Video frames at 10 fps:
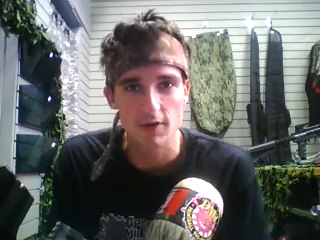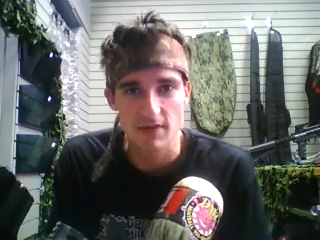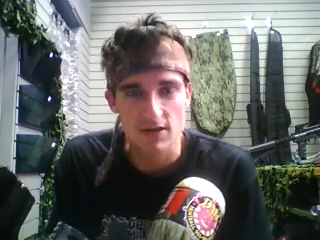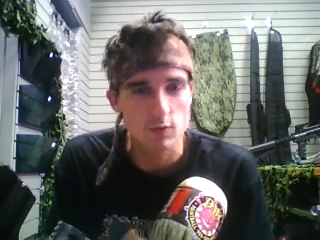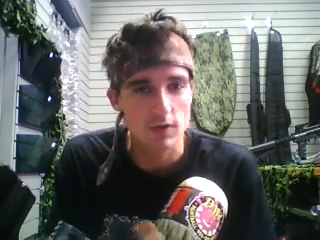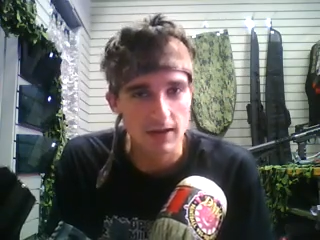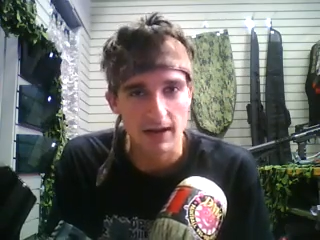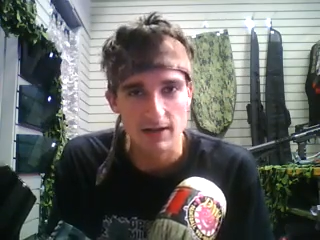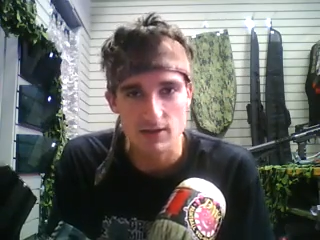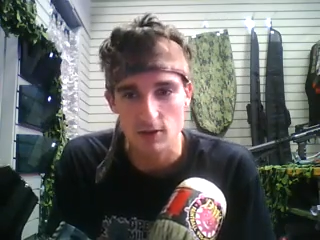is that it's really
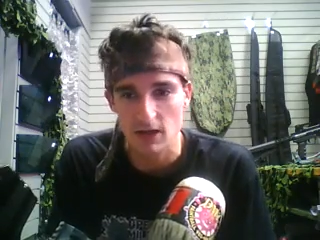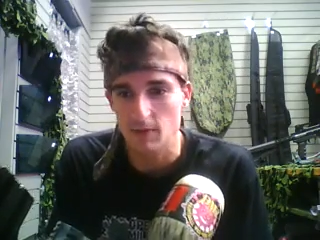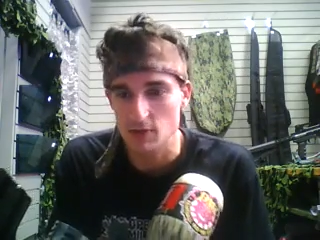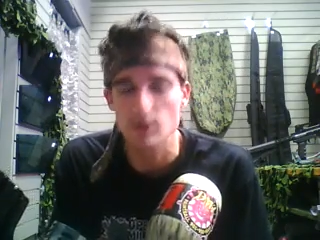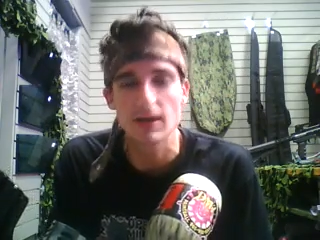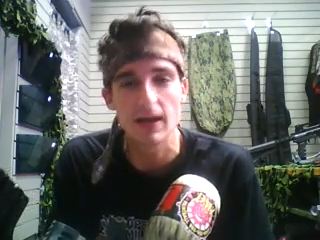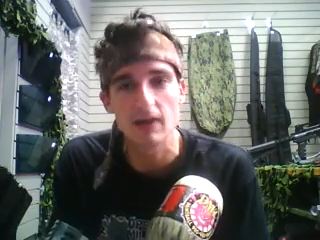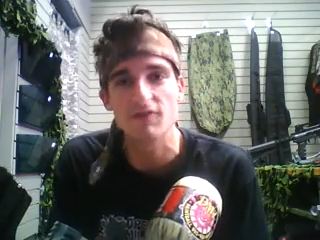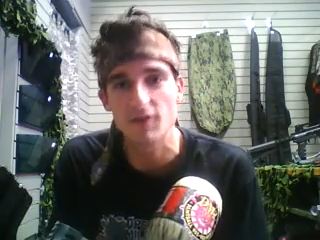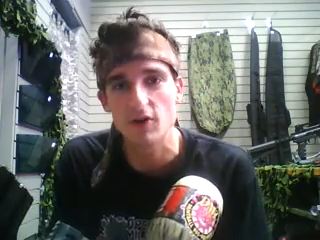nice looking, but you
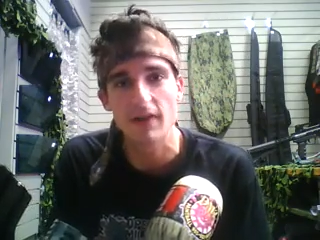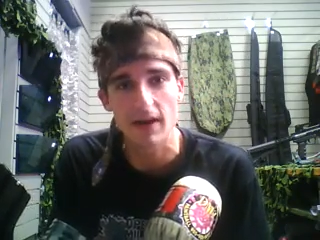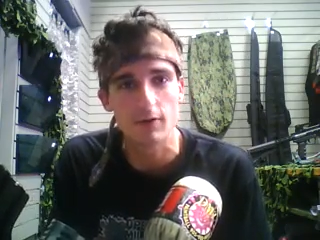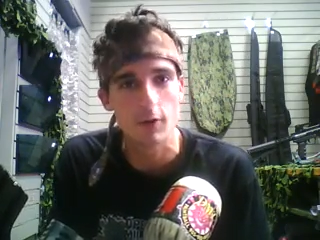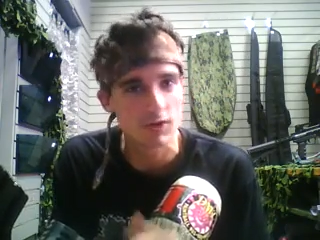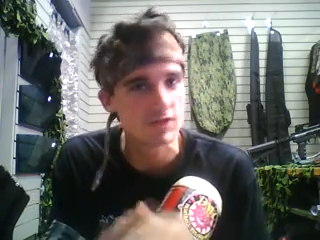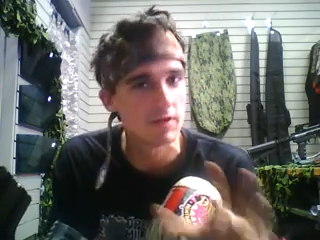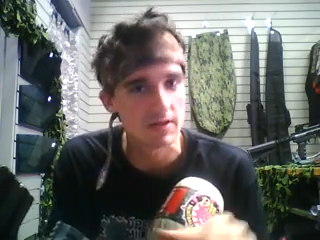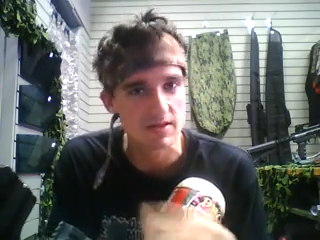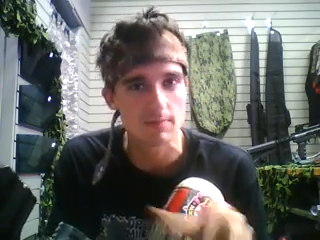can feel that rotor
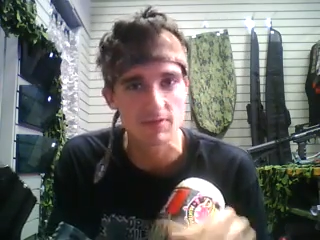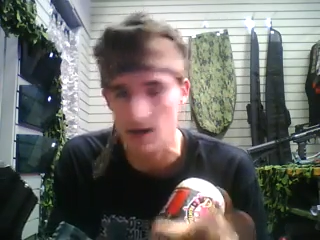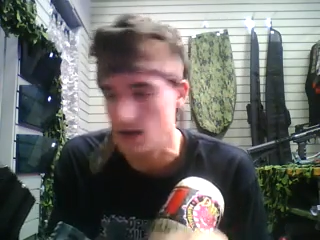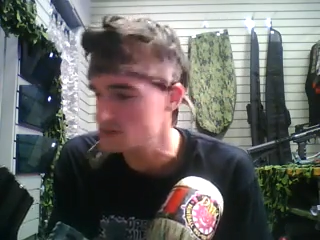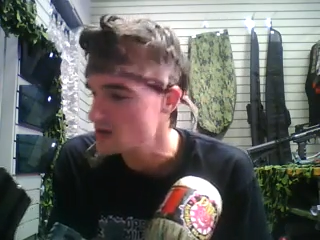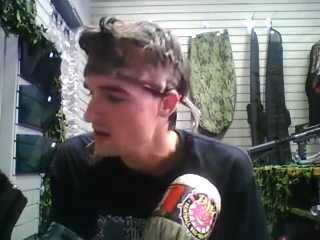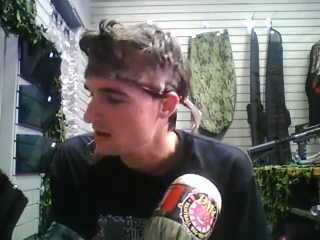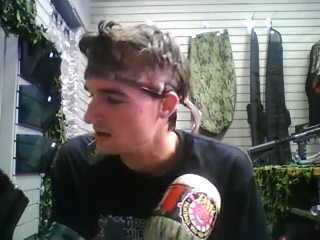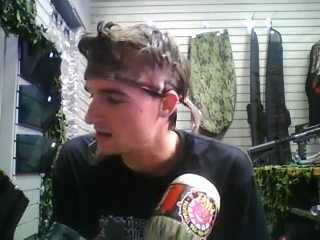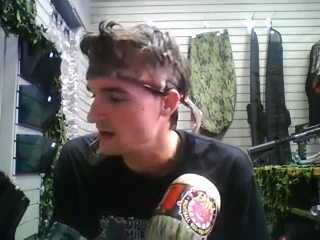spin sometimes.
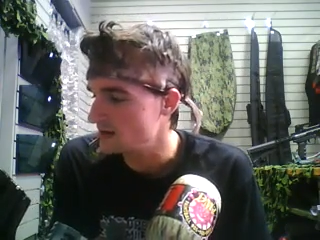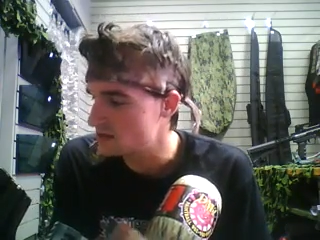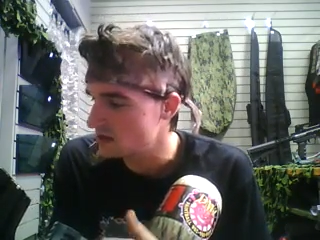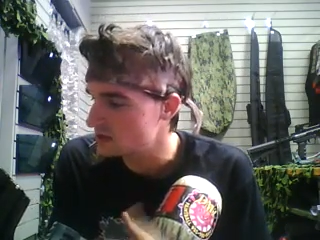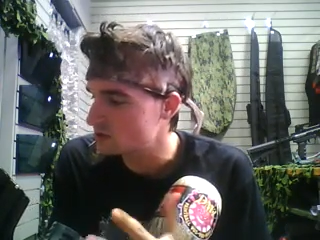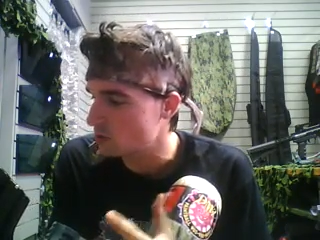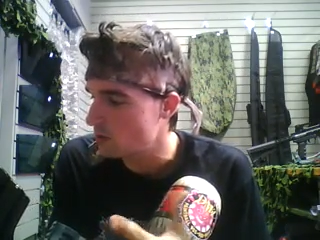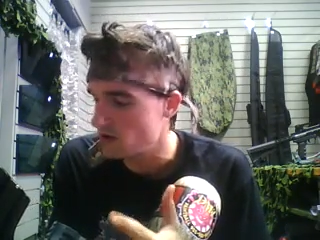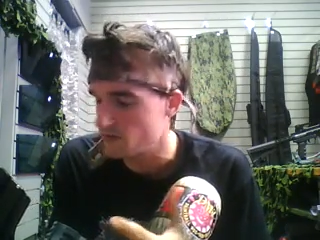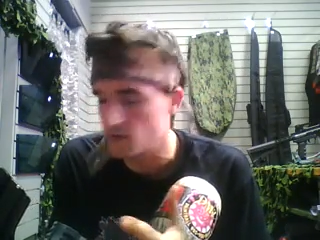It kind of does throw
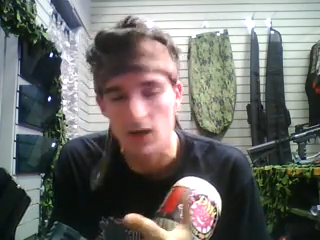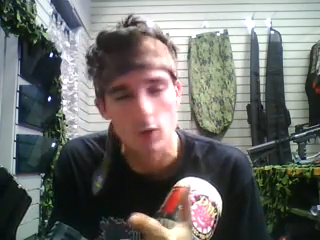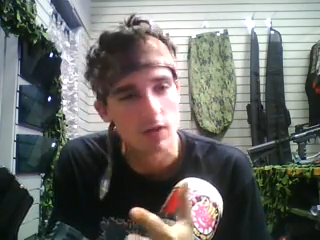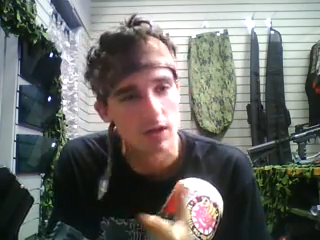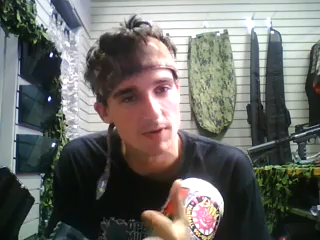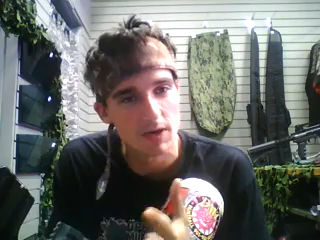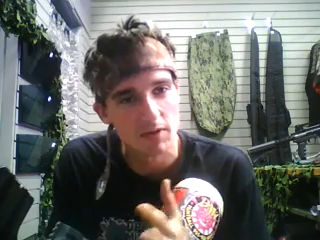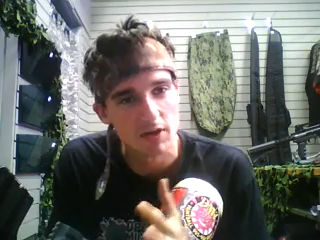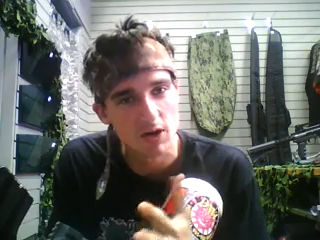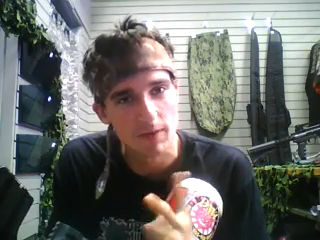off your equilibrium a
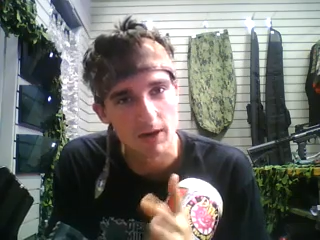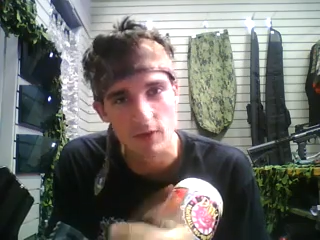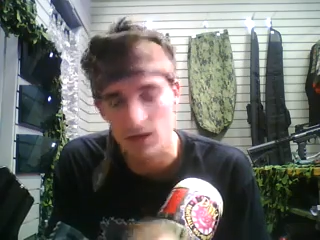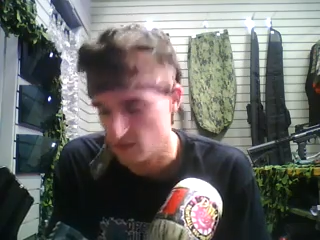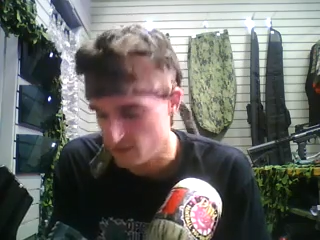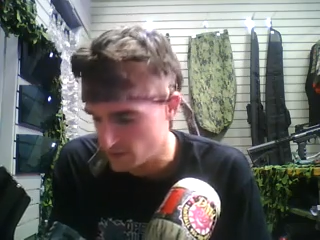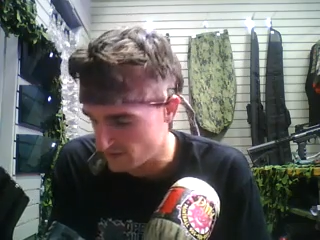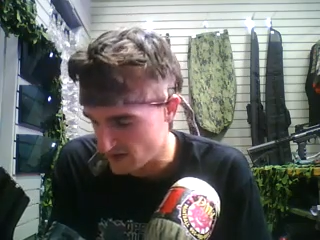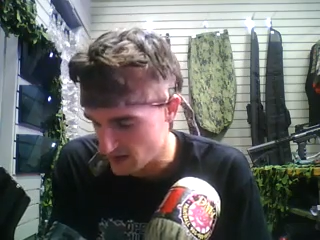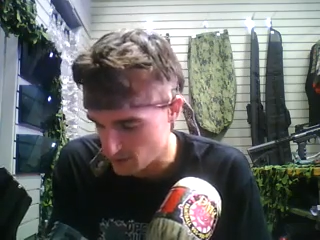little bit when you can feel the
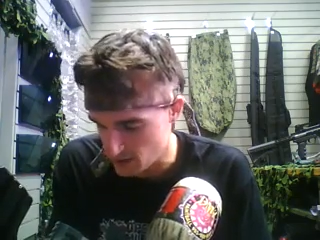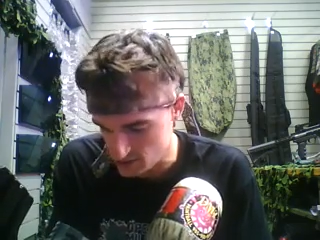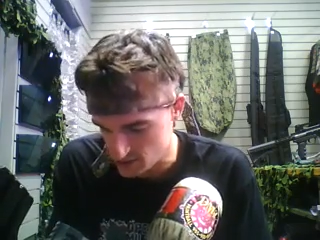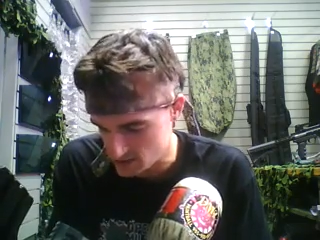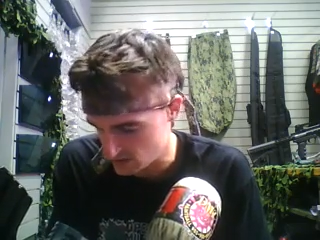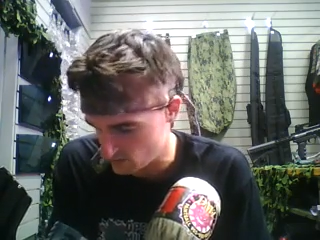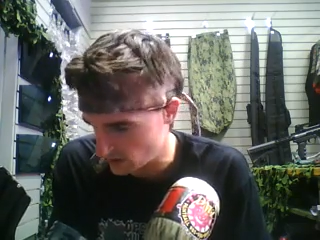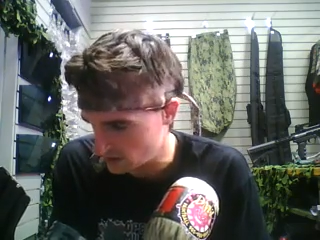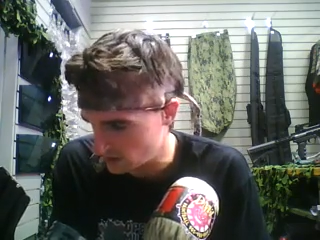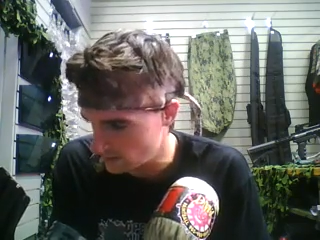vibrations in the
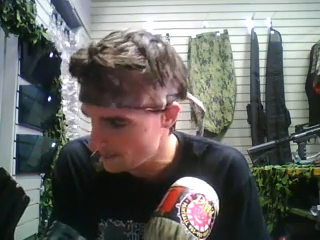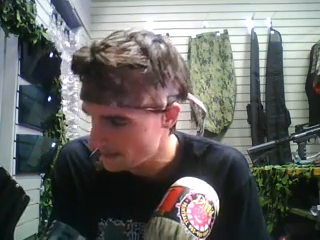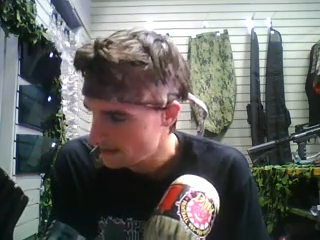marker.